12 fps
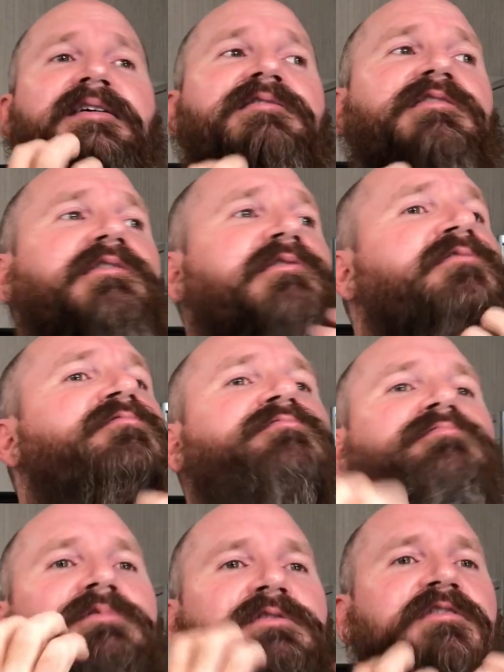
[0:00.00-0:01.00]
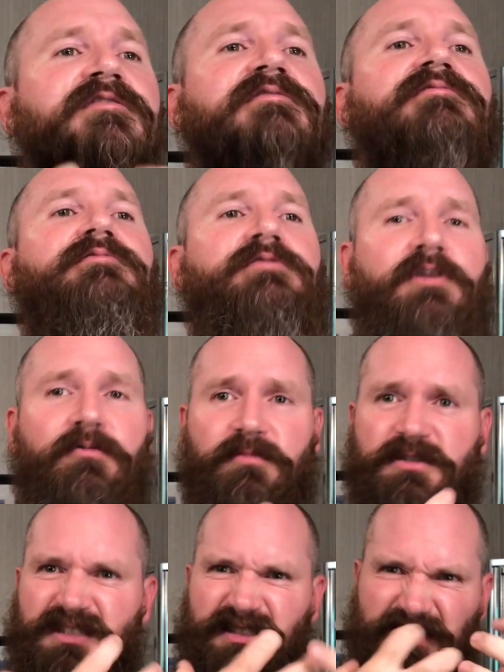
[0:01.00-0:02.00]
So you don't
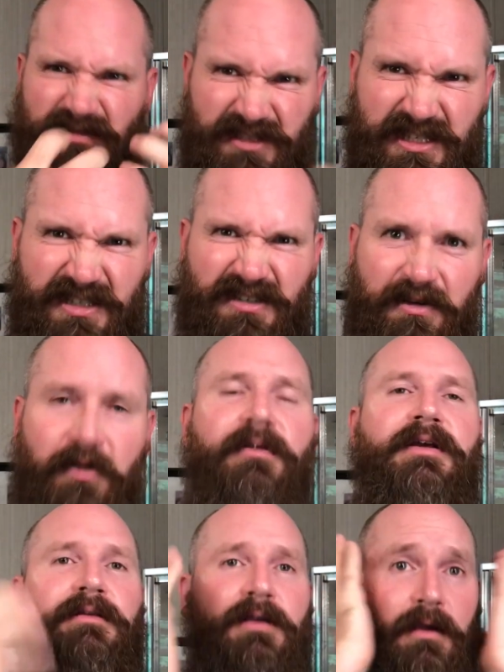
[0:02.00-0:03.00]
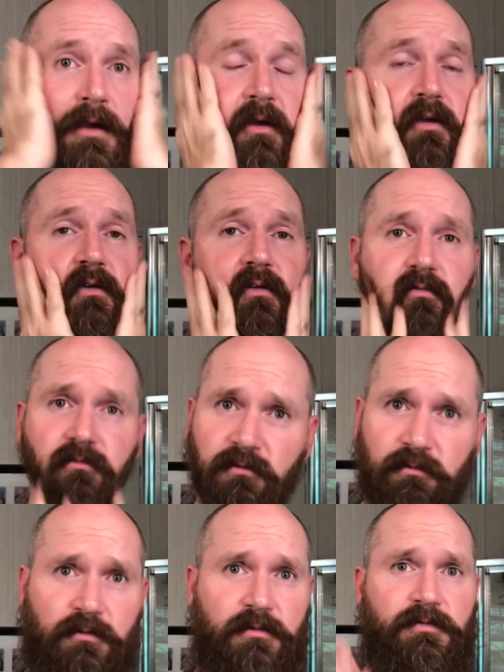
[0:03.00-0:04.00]
want to sit there and tug on it.
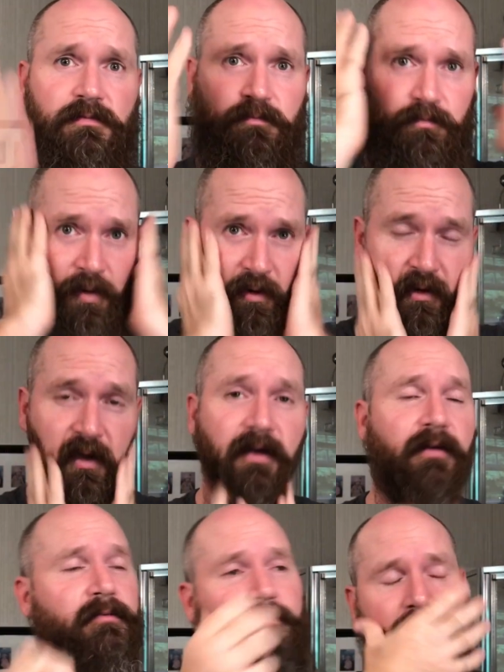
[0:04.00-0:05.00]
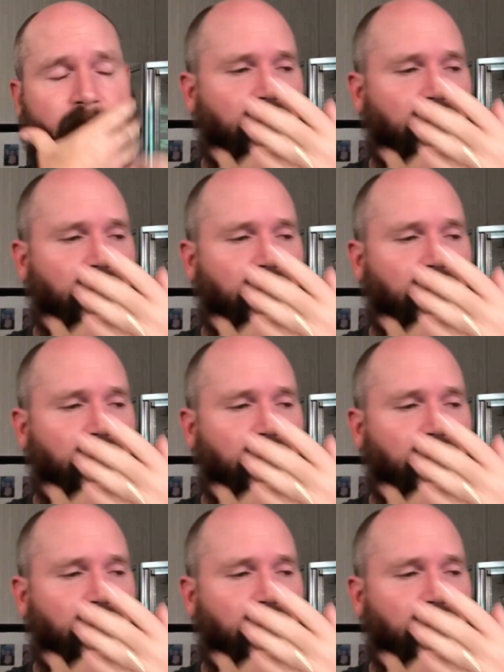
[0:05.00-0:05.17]
Just pull it down.